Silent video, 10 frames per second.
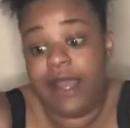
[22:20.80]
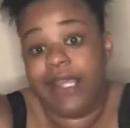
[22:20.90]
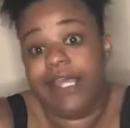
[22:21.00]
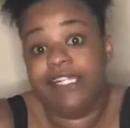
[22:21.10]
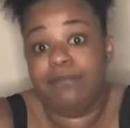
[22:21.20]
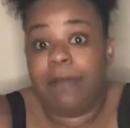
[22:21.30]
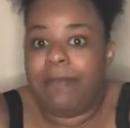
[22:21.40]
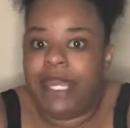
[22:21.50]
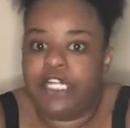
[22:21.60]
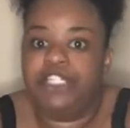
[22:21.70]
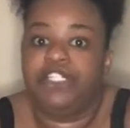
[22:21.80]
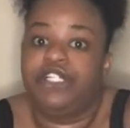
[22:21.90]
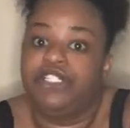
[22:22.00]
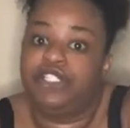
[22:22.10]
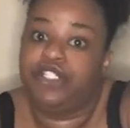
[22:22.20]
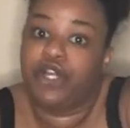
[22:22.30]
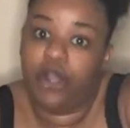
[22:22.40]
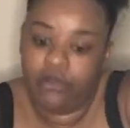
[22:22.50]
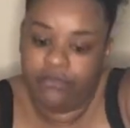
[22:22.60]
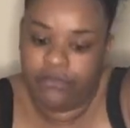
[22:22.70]
Guess my manager's
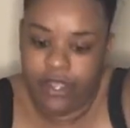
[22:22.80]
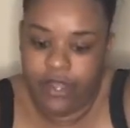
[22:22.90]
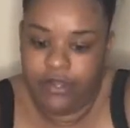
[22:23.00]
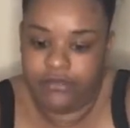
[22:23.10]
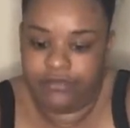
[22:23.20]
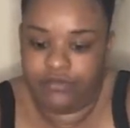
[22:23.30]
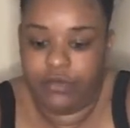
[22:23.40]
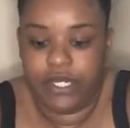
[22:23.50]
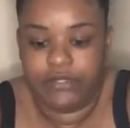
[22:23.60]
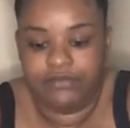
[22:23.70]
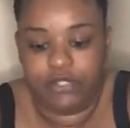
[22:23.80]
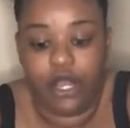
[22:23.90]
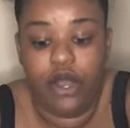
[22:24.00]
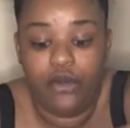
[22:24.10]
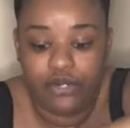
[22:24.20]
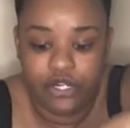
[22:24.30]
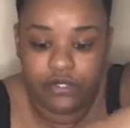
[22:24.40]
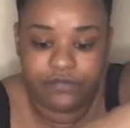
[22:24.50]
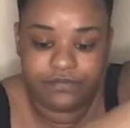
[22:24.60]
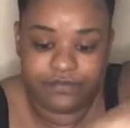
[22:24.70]
girlfriend, well, the
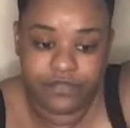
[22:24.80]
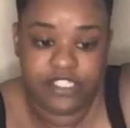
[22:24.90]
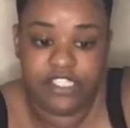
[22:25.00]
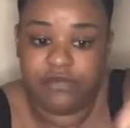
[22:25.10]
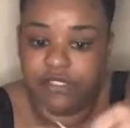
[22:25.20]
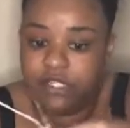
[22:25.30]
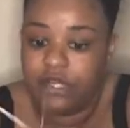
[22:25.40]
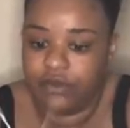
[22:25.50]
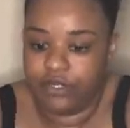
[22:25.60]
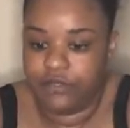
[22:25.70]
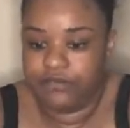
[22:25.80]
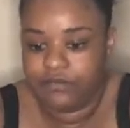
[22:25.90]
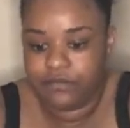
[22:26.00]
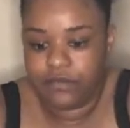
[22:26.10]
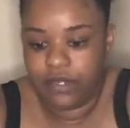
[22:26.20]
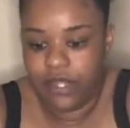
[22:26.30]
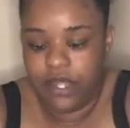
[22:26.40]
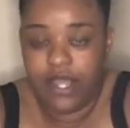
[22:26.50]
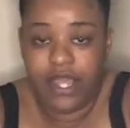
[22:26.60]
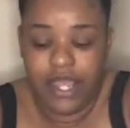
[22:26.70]
owner, because he was the owner,
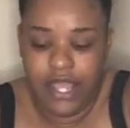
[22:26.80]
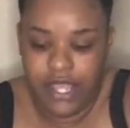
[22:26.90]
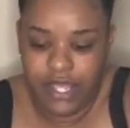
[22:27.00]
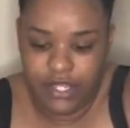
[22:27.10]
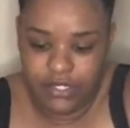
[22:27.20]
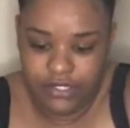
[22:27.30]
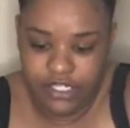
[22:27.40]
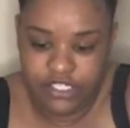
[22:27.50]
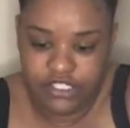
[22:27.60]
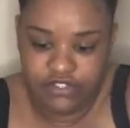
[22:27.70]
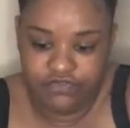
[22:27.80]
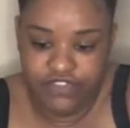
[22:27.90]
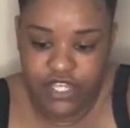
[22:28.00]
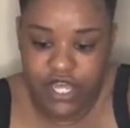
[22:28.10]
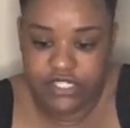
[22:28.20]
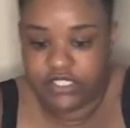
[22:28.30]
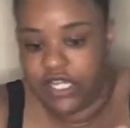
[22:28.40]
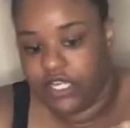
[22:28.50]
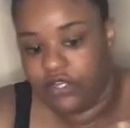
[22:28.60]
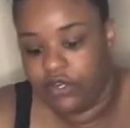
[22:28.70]
and his
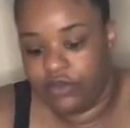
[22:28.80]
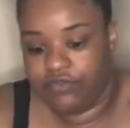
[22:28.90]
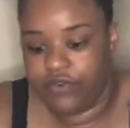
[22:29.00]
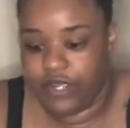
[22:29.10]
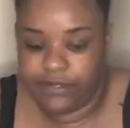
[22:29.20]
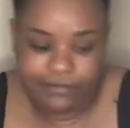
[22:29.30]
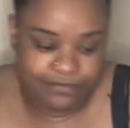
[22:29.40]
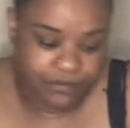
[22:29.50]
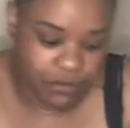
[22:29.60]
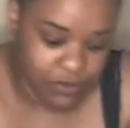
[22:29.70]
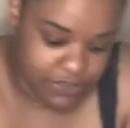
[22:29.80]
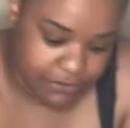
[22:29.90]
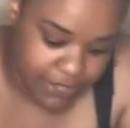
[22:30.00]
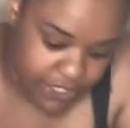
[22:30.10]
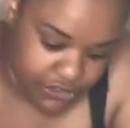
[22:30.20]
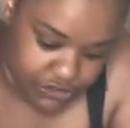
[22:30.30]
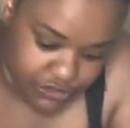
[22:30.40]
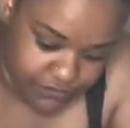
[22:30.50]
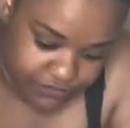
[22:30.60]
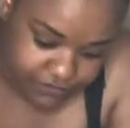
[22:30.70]
fiance girlfriend was the manager.